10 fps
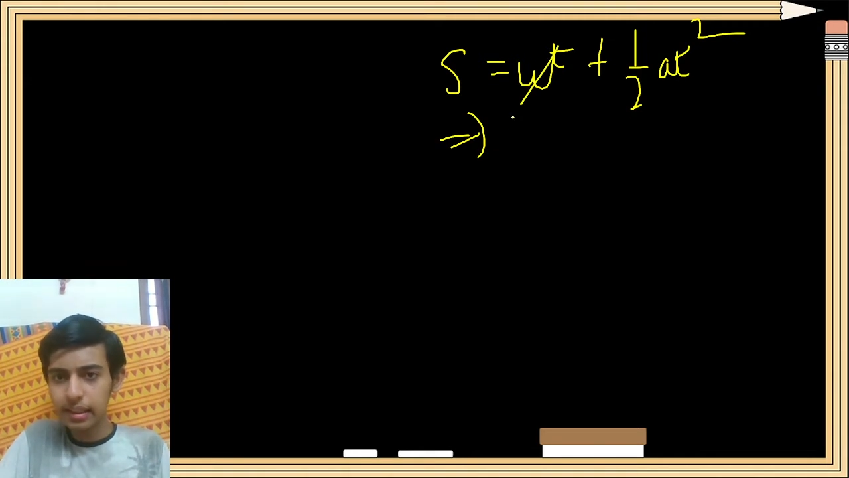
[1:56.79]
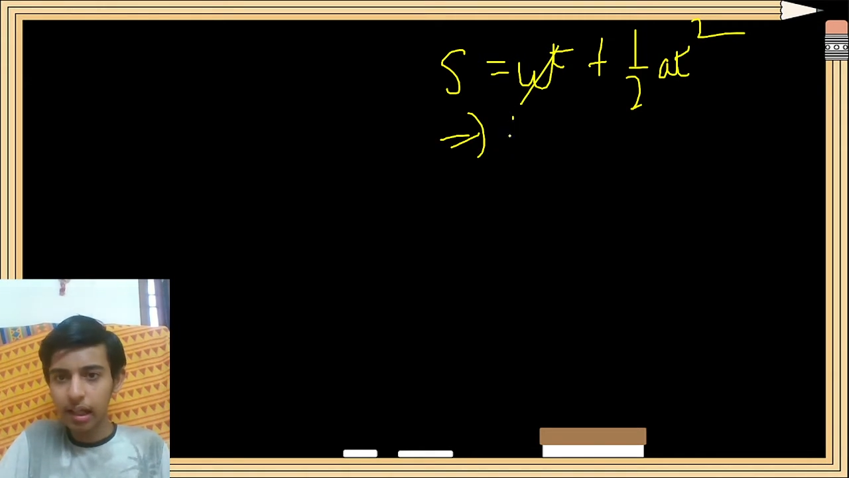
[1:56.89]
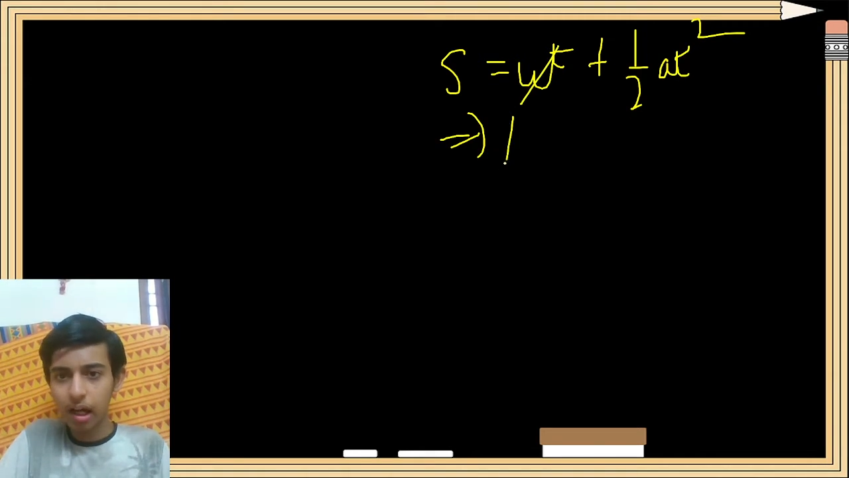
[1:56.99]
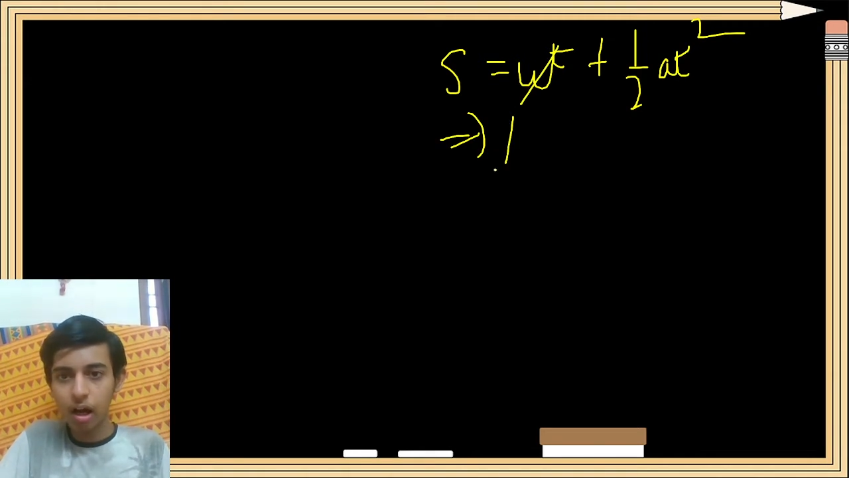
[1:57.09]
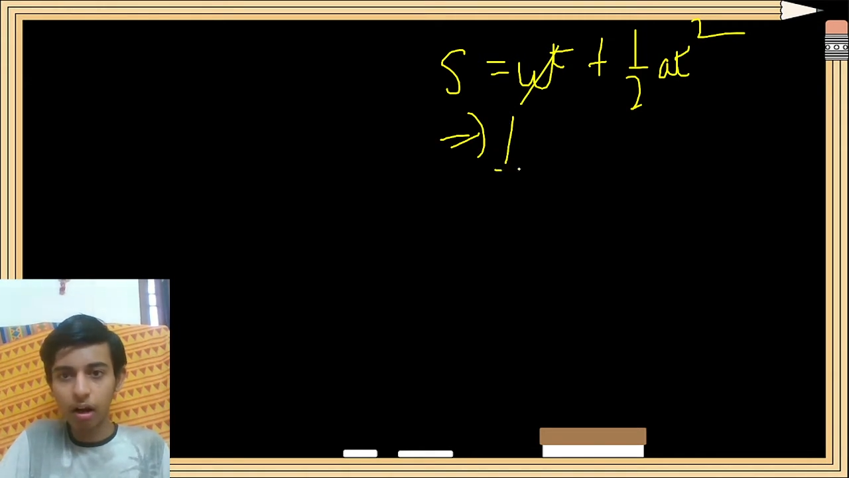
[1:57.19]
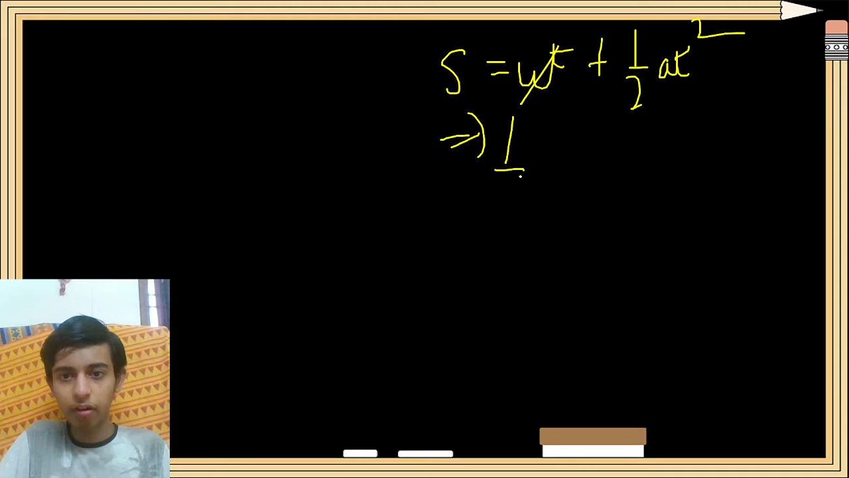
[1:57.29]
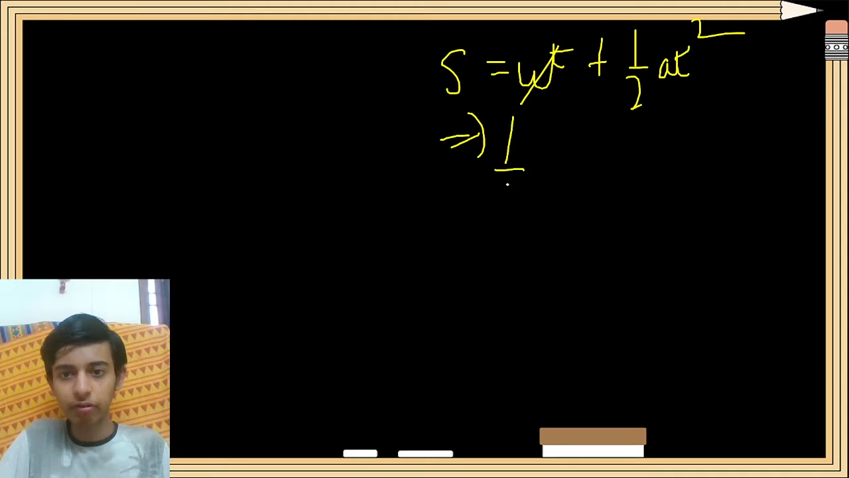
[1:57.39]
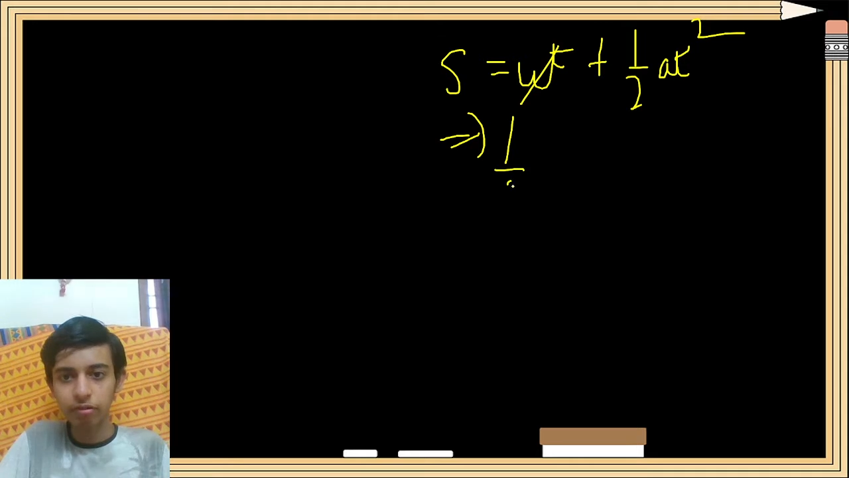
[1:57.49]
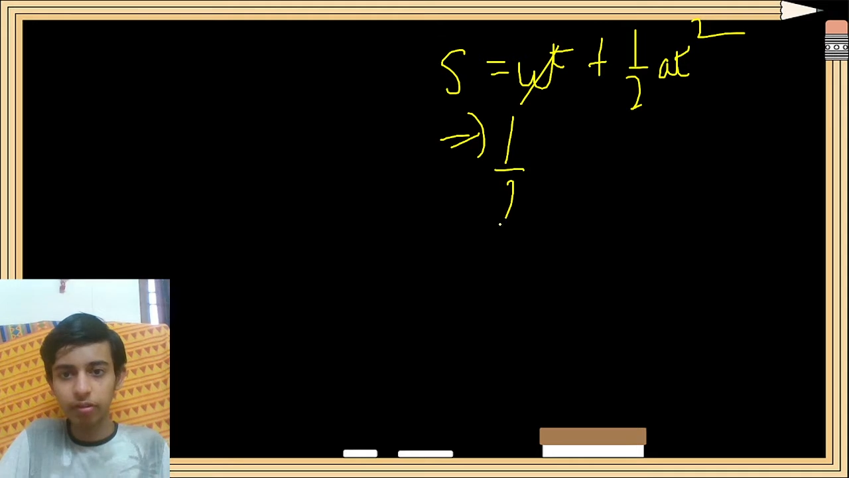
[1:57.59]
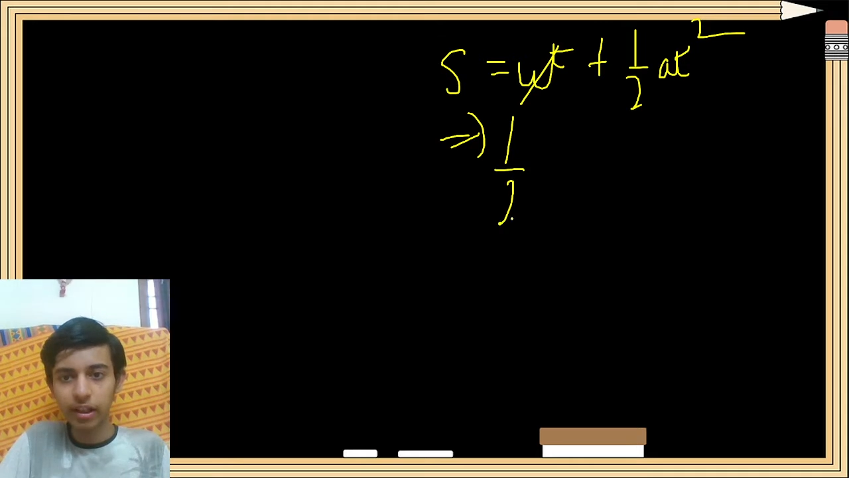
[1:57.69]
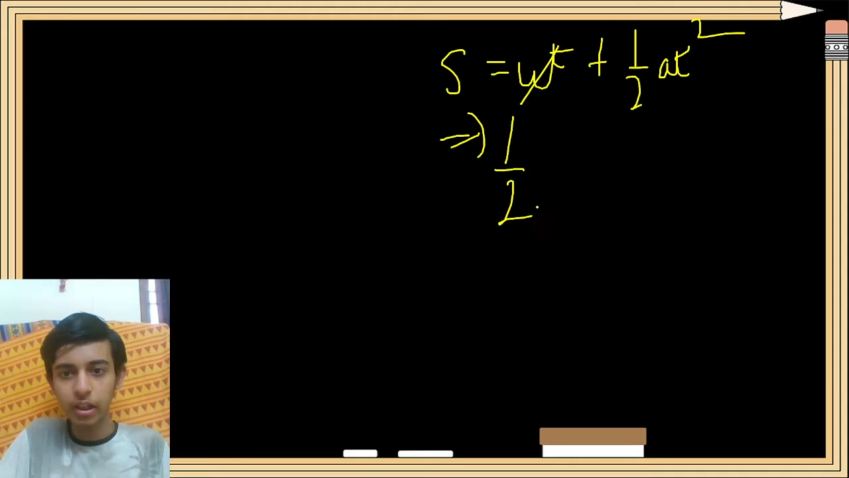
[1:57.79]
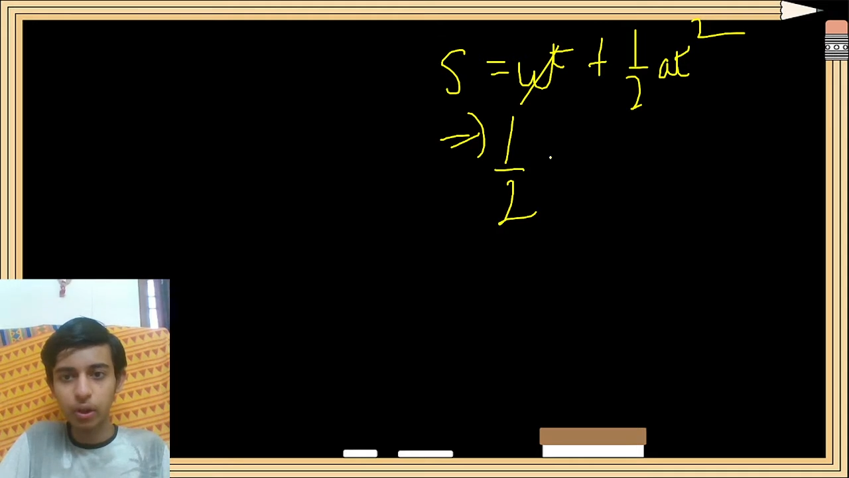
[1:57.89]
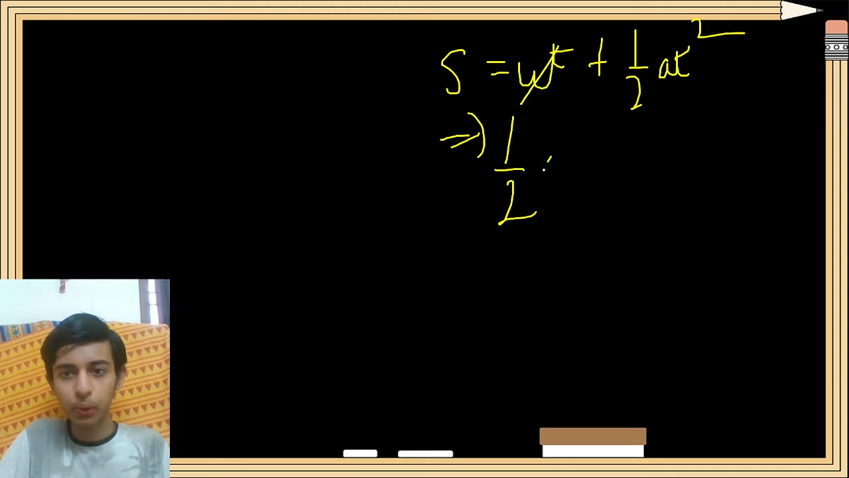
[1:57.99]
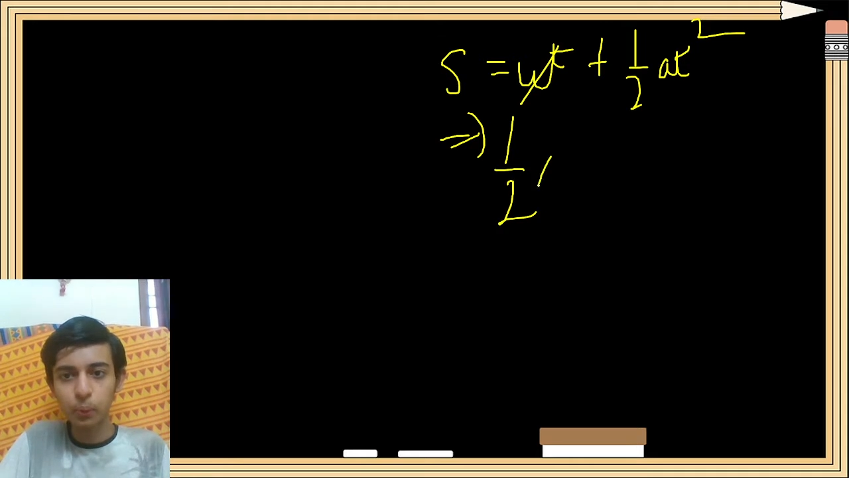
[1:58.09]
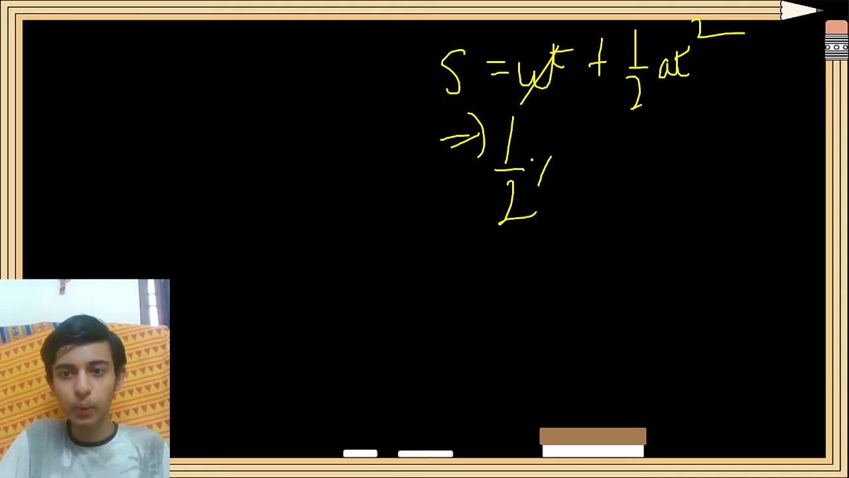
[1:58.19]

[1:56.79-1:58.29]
Half into